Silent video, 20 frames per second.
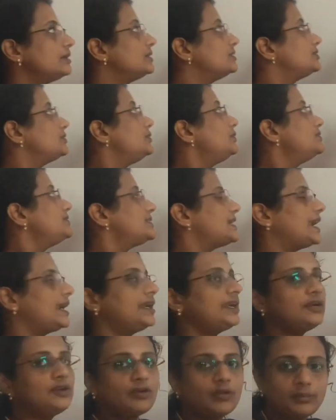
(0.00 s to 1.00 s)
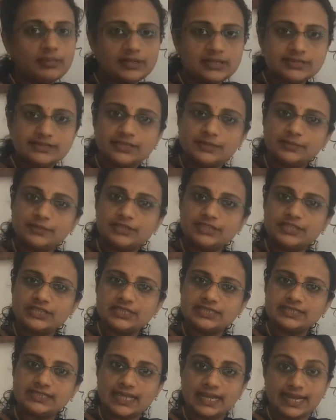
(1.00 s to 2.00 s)
So, standard normal distribution
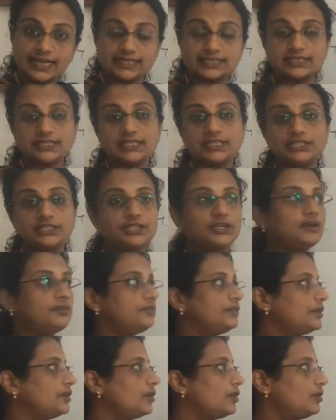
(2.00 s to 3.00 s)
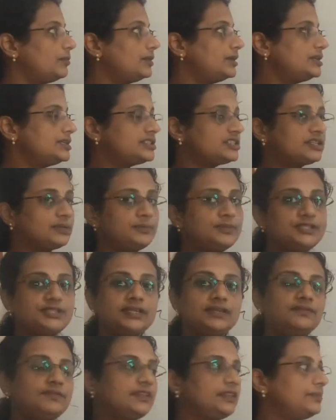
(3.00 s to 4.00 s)
is an extension of a normal
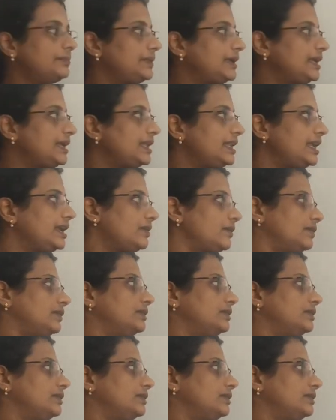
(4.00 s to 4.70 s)
distribution with mean equal